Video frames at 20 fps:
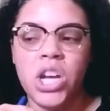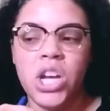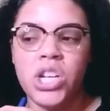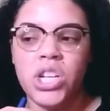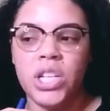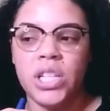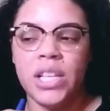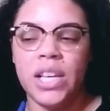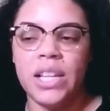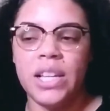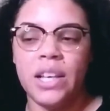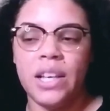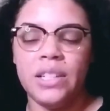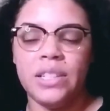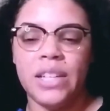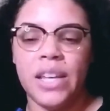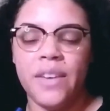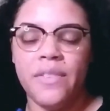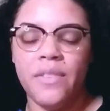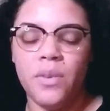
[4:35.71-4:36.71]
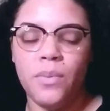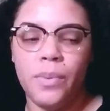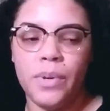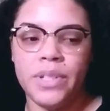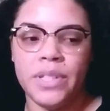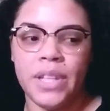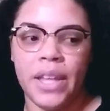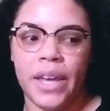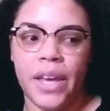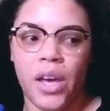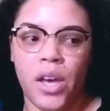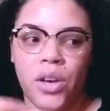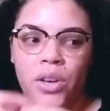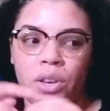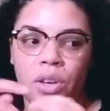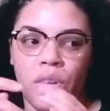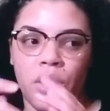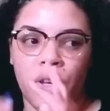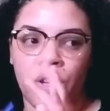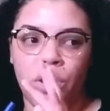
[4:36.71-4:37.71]
She said that David was like a
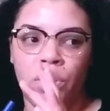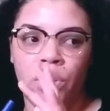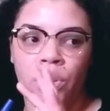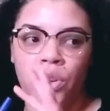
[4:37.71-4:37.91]
good